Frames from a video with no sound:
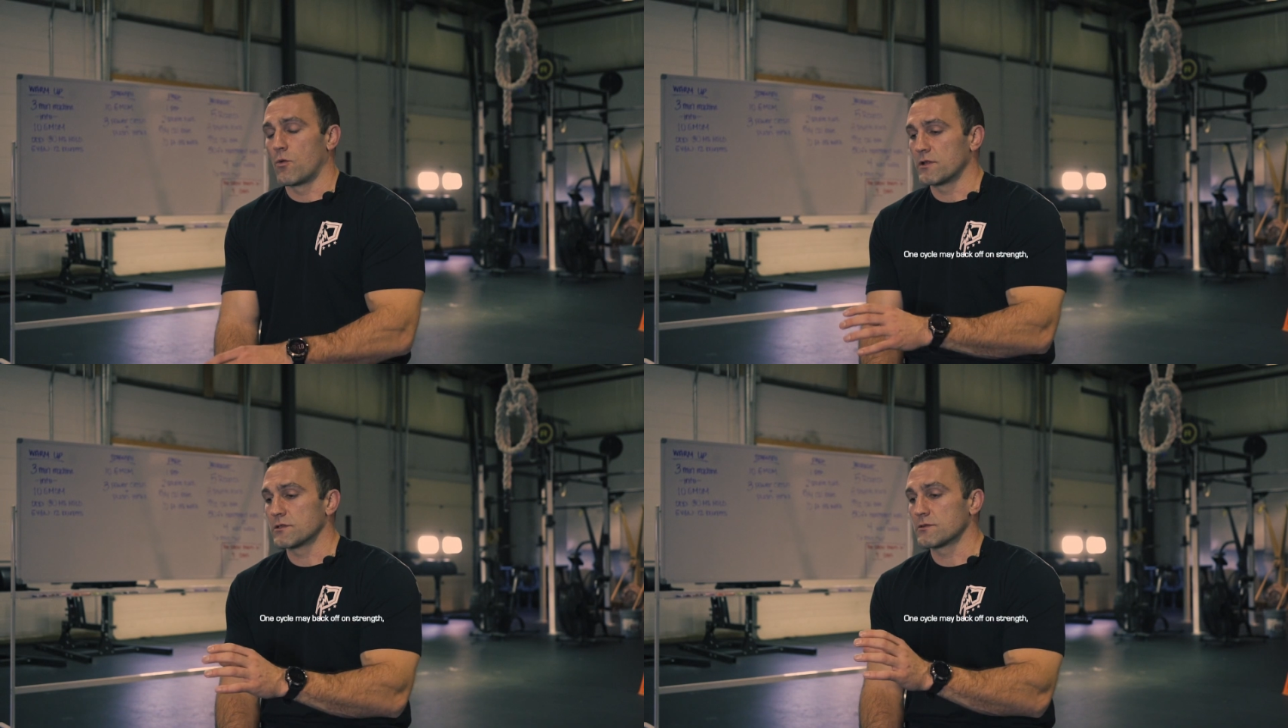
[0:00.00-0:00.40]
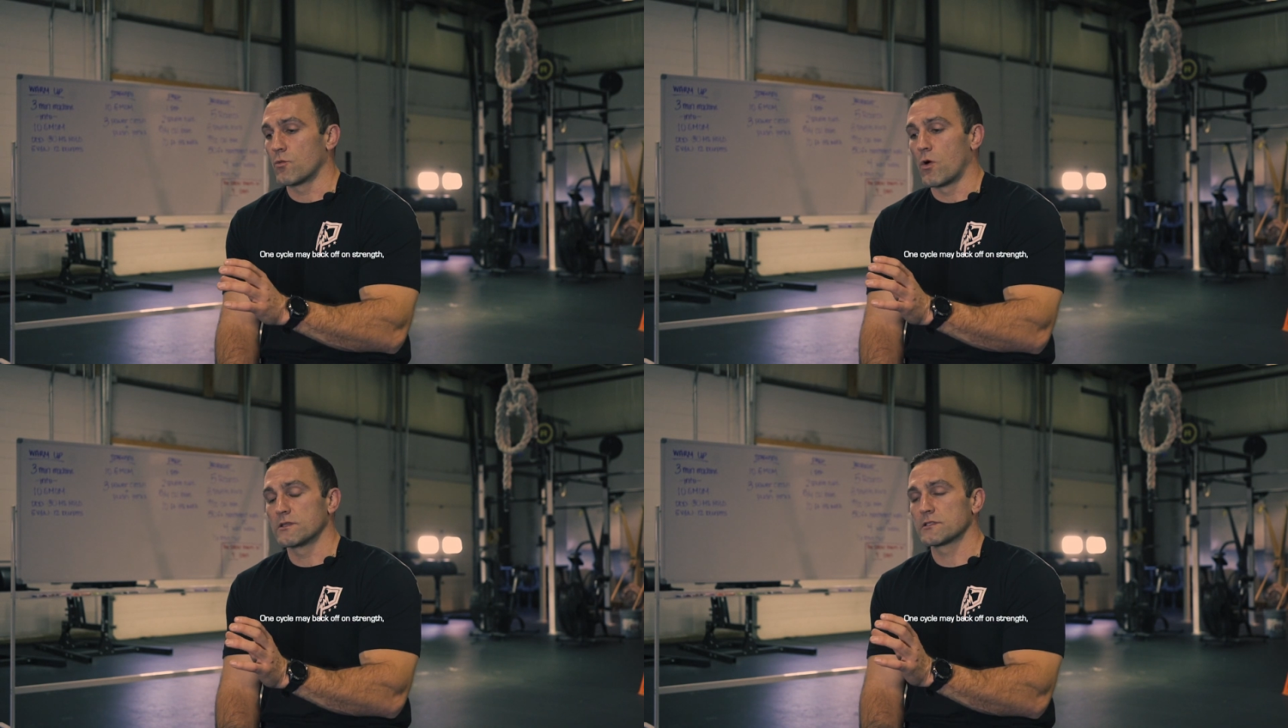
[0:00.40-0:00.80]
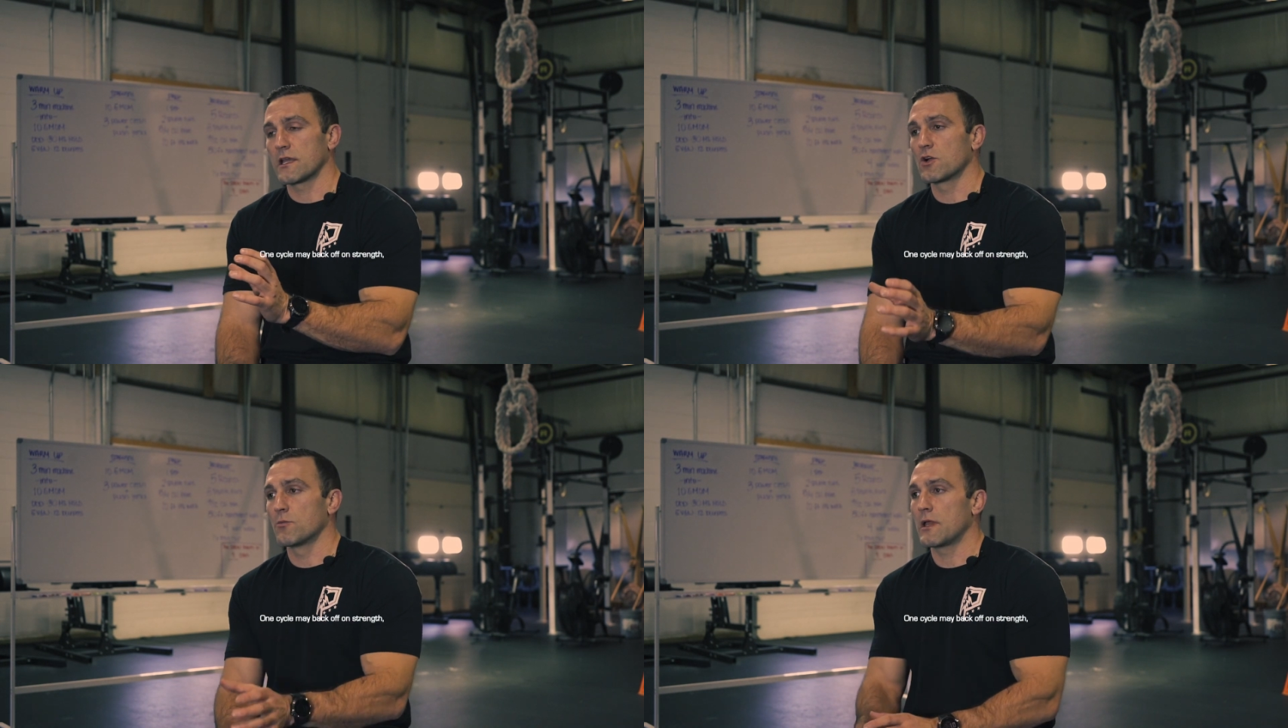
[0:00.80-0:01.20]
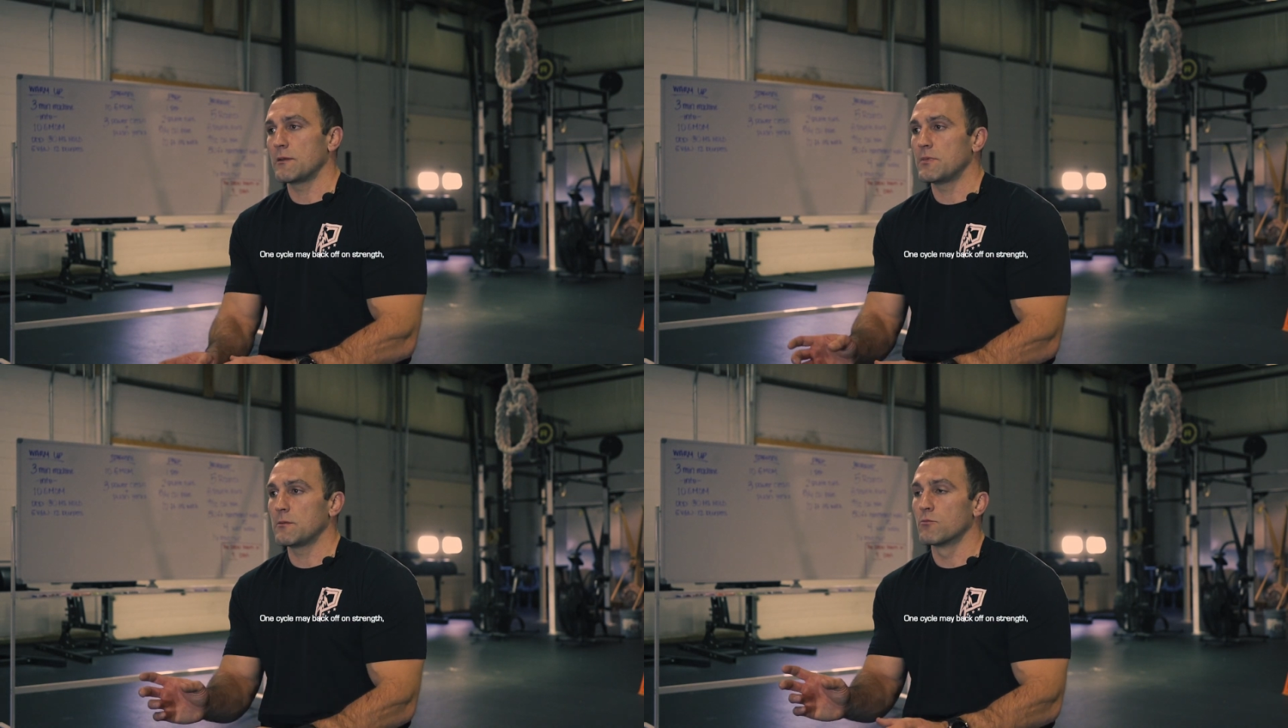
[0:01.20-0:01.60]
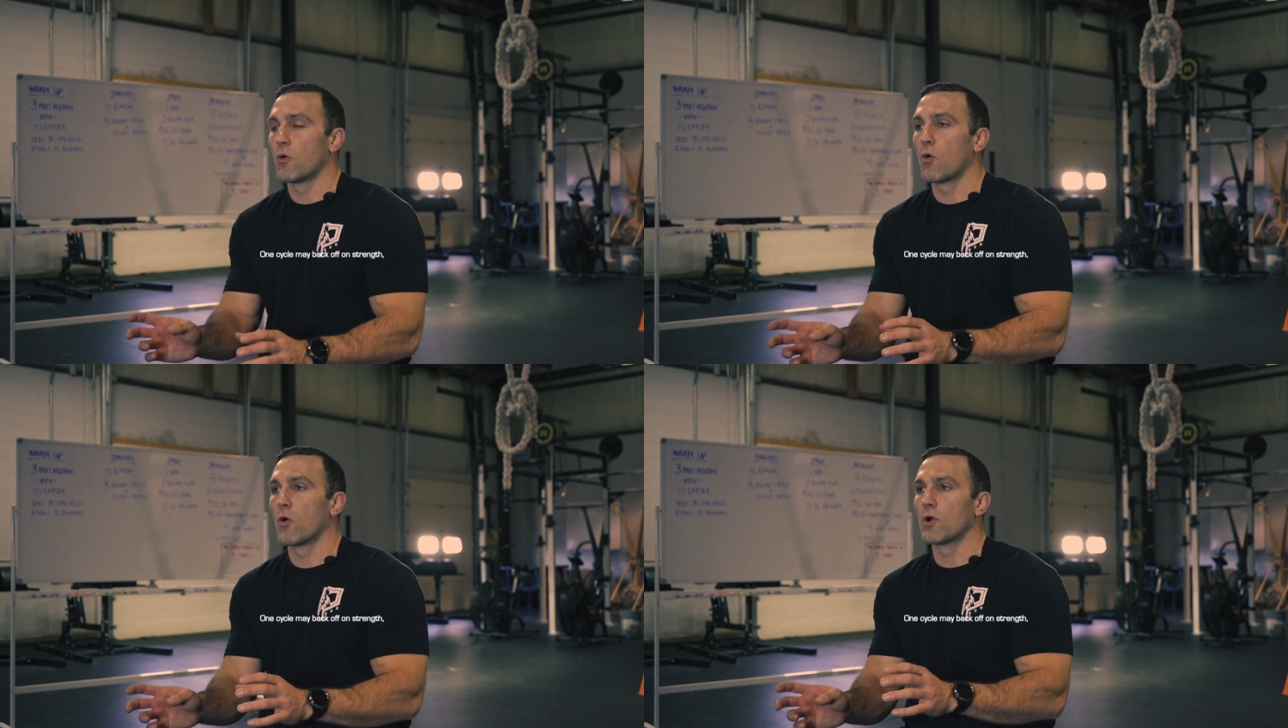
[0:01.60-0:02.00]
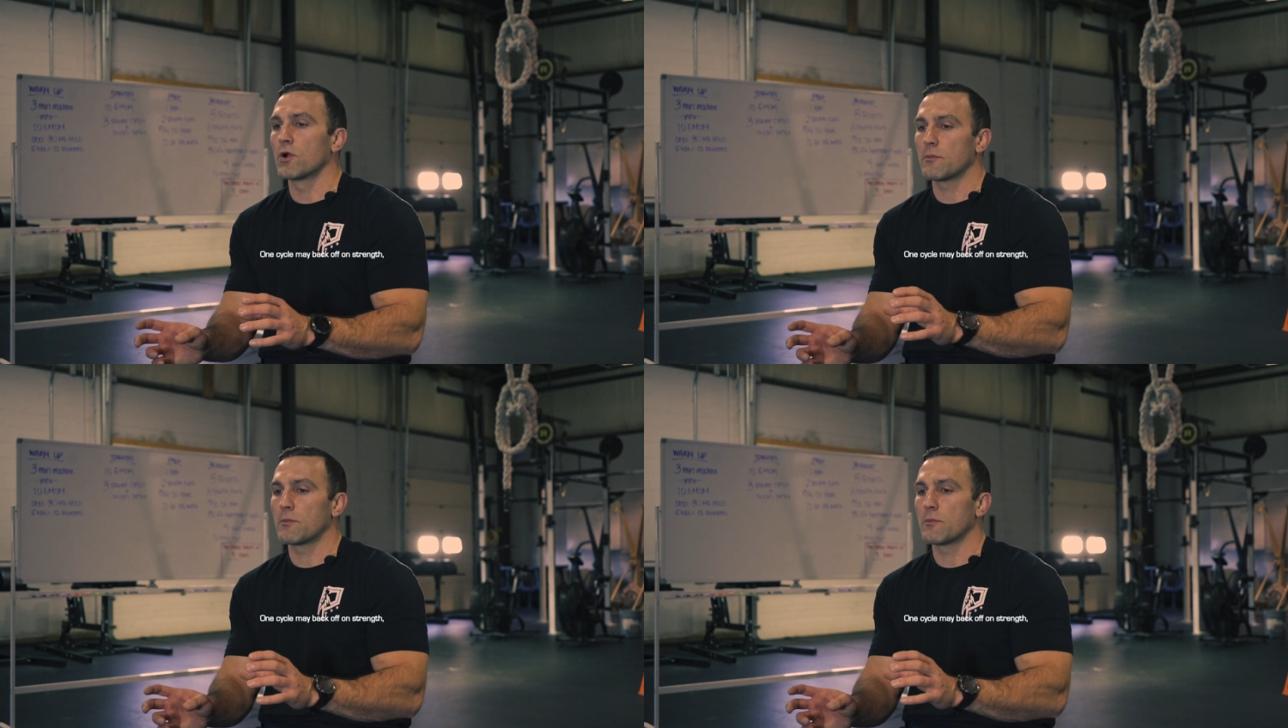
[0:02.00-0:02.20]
One, one cycle may be more,